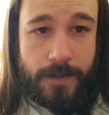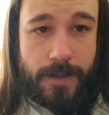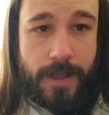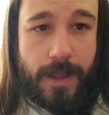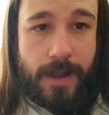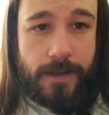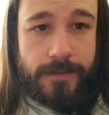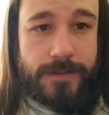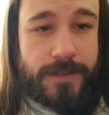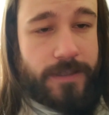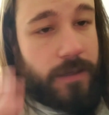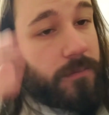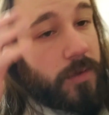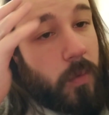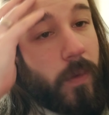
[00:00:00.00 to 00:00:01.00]
And
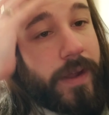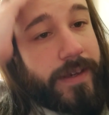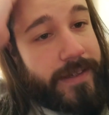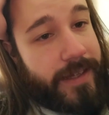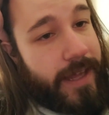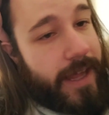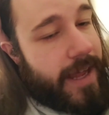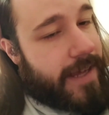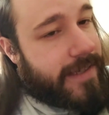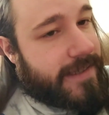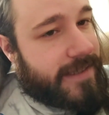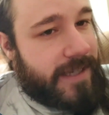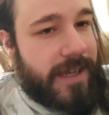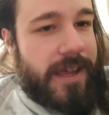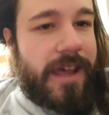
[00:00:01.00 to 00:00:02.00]
number one
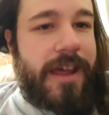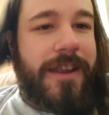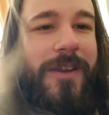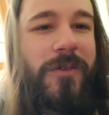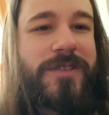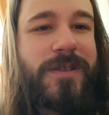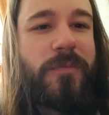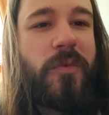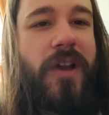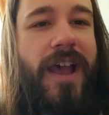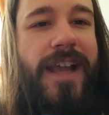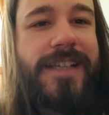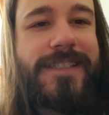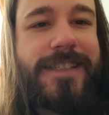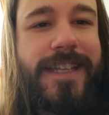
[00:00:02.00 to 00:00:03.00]
is no
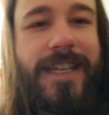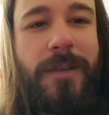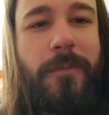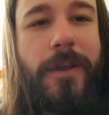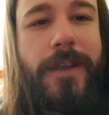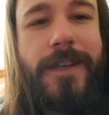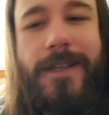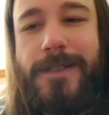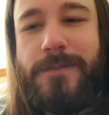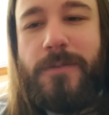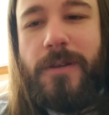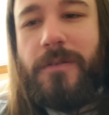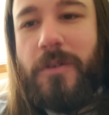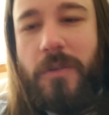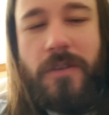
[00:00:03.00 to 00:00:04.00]
surprise to anybody. Is
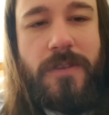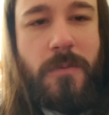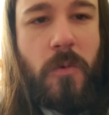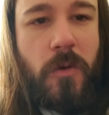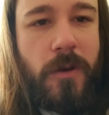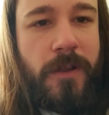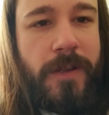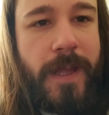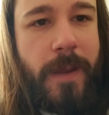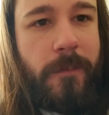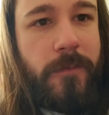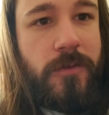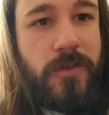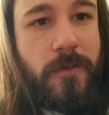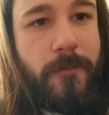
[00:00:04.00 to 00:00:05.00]
probably one of the more
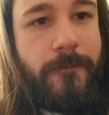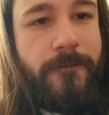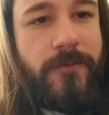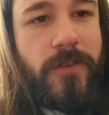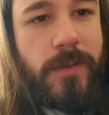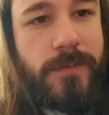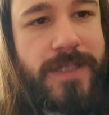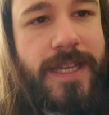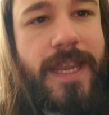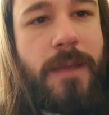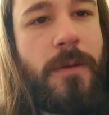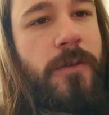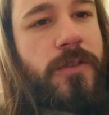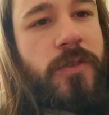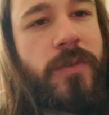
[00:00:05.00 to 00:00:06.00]
acclaimed films that came
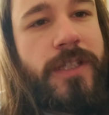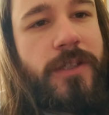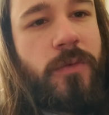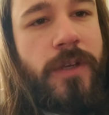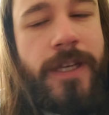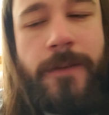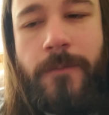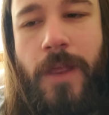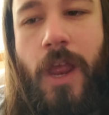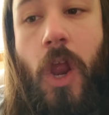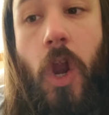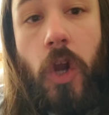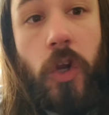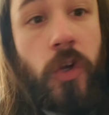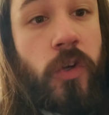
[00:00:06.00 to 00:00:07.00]
out in 2020.
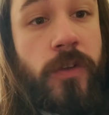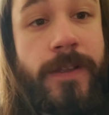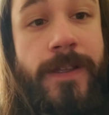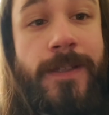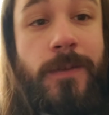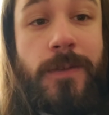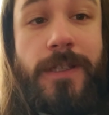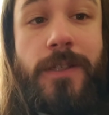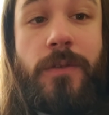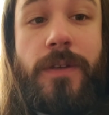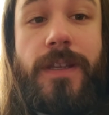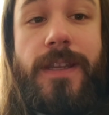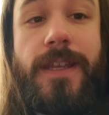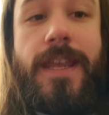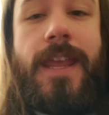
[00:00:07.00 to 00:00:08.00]
Early in
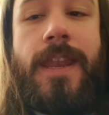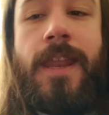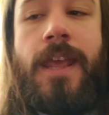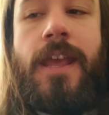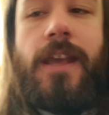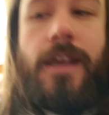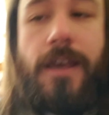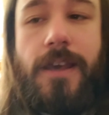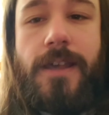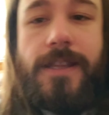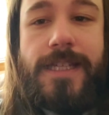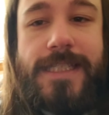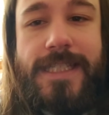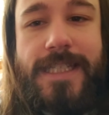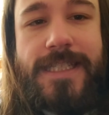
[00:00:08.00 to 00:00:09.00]
2020 again.
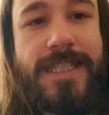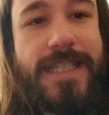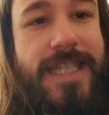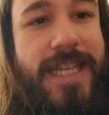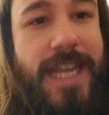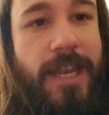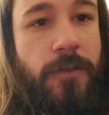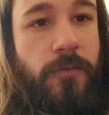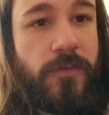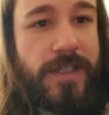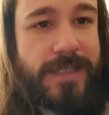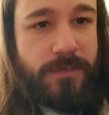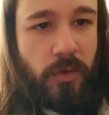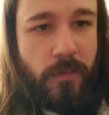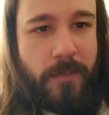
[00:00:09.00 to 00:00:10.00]
This is The Invisible